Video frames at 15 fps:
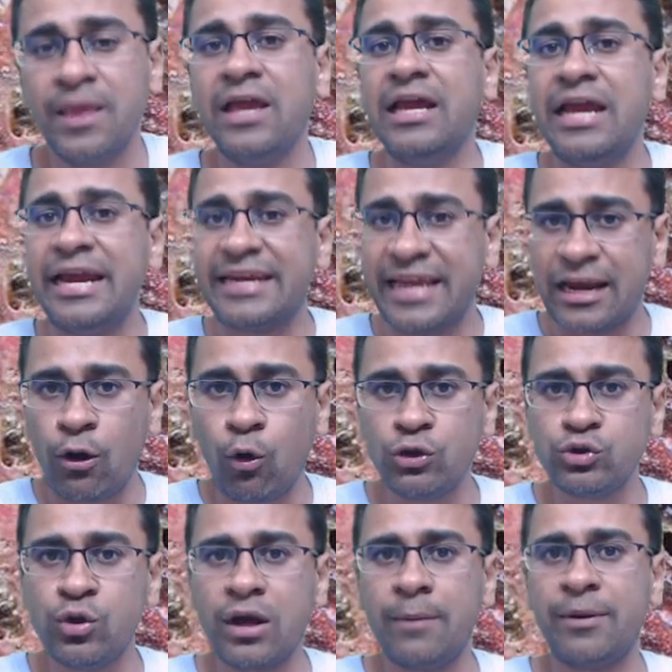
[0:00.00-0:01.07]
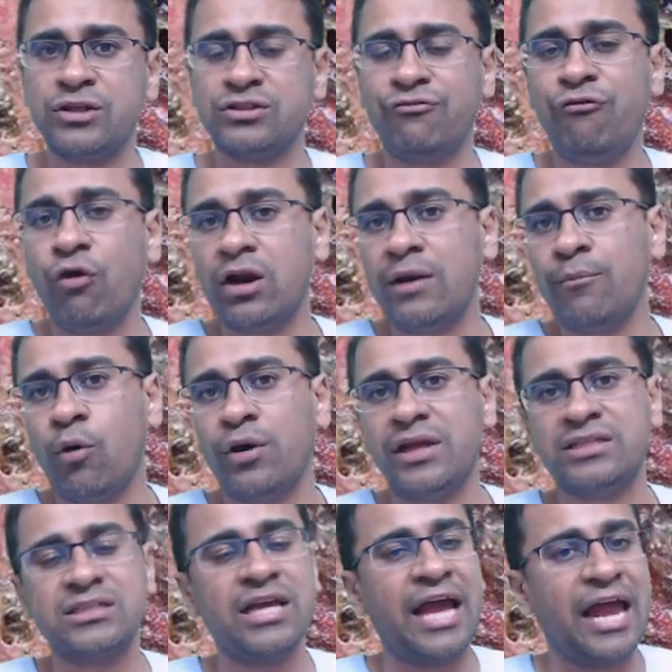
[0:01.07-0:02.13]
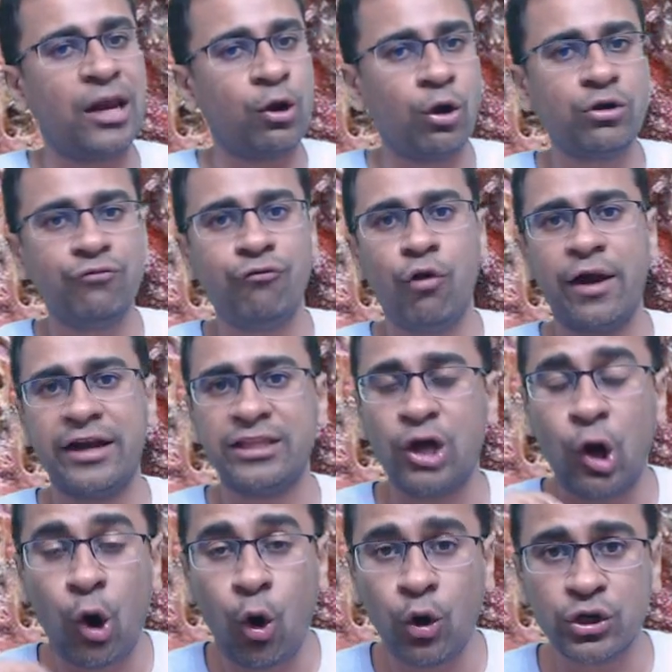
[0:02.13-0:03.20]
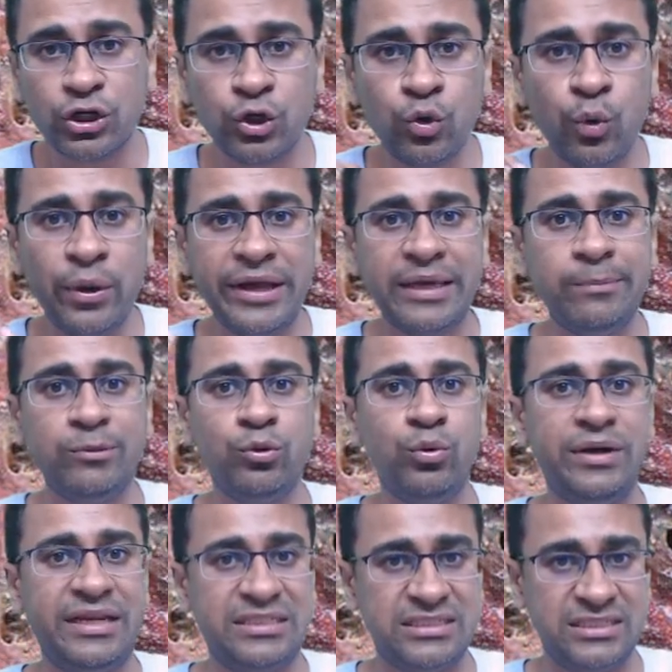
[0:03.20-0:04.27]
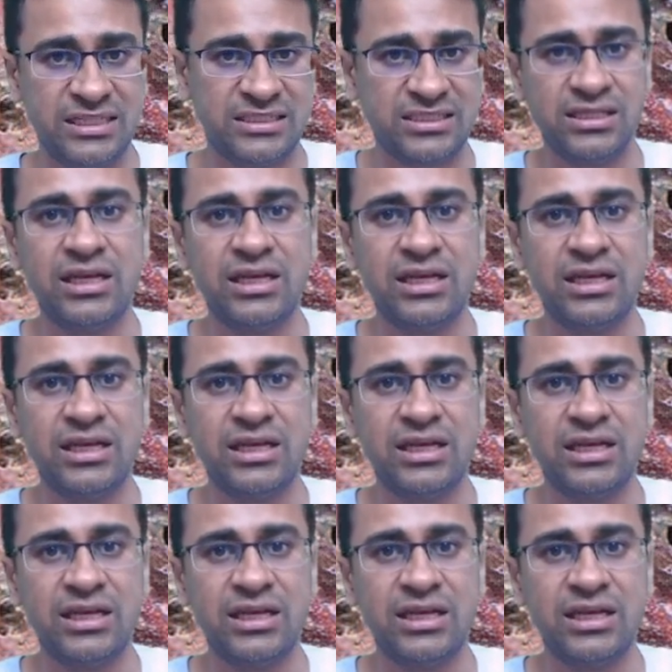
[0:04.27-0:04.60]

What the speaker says: It can also occur because of foreign bodies, and not to forget the autoimmune diseases.